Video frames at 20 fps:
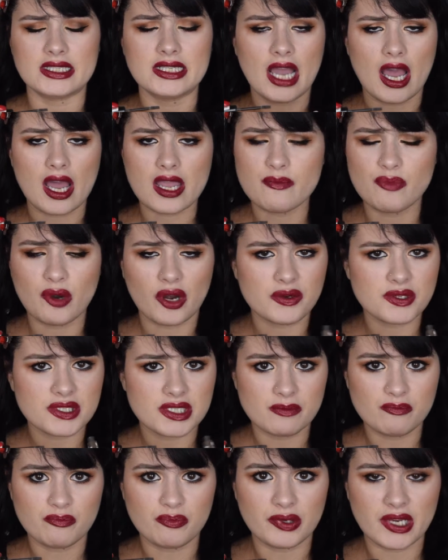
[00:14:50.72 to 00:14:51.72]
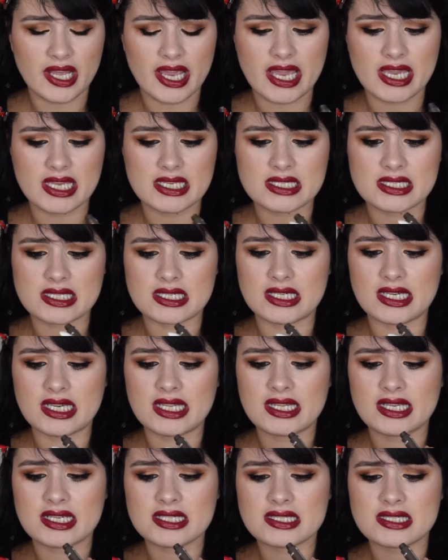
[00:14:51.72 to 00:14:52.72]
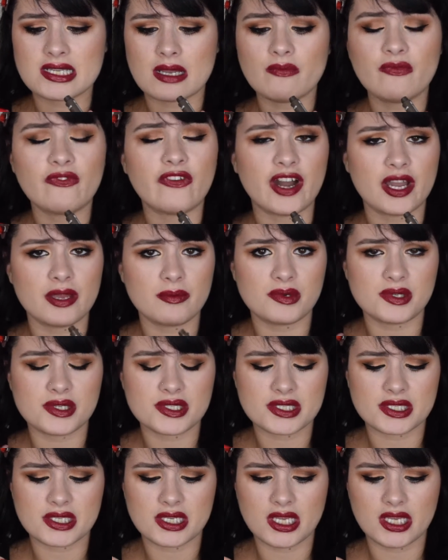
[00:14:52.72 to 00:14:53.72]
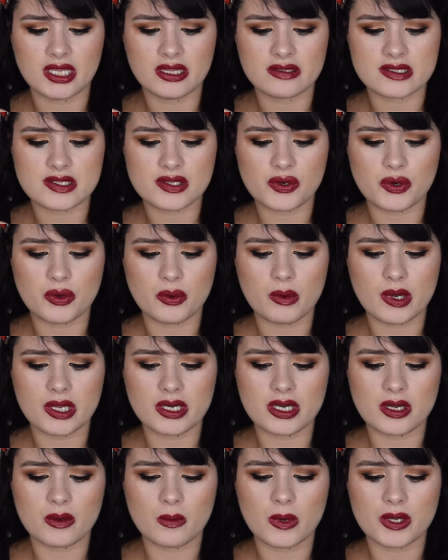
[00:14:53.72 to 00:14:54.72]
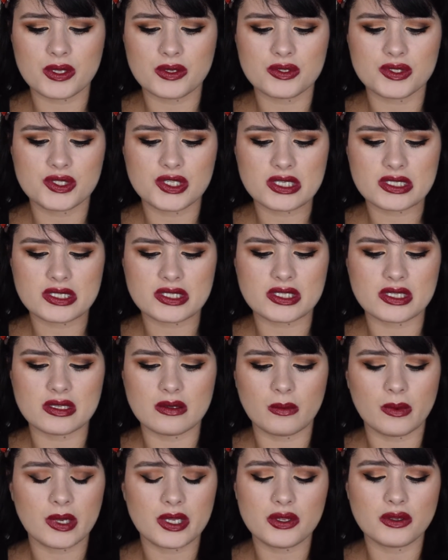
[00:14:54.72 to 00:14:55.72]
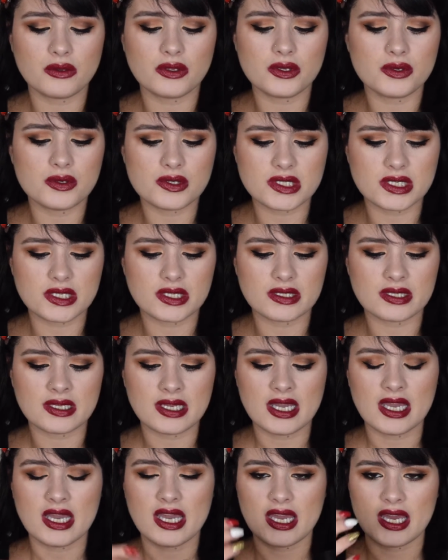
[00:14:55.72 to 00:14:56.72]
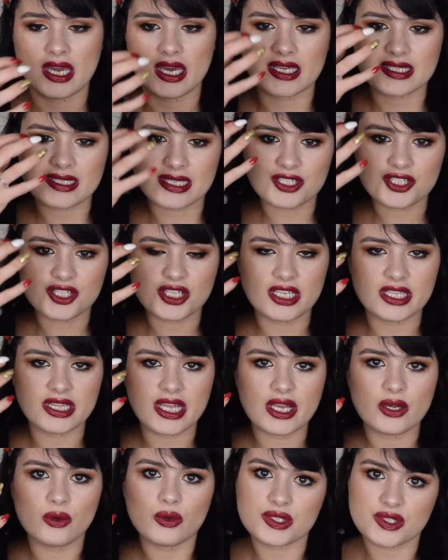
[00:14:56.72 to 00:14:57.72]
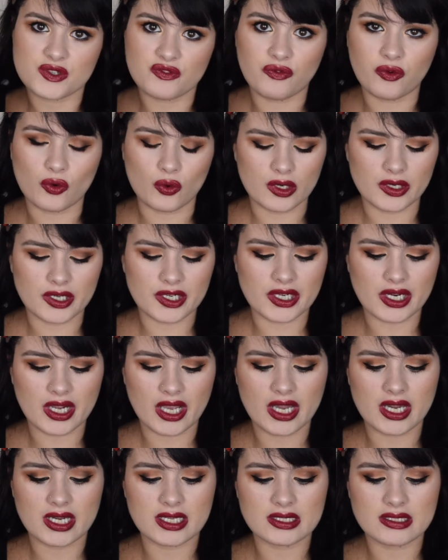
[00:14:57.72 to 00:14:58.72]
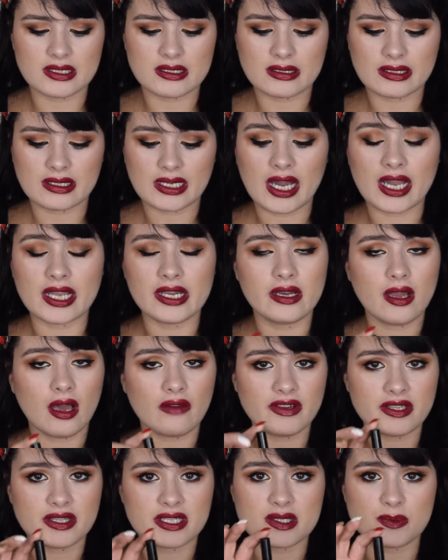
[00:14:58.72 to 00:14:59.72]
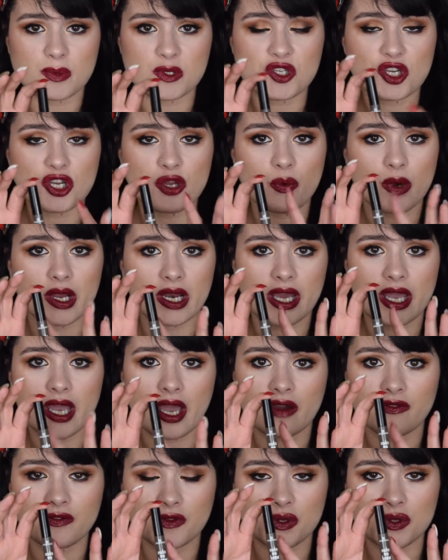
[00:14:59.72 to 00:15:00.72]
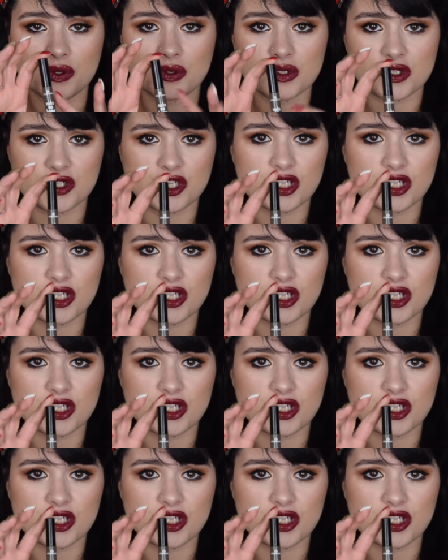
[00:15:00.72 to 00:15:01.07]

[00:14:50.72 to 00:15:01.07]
eyebrows in place. It has some fibers in it, so when you use it, essentially they look fuller, and I love it, especially when I have to use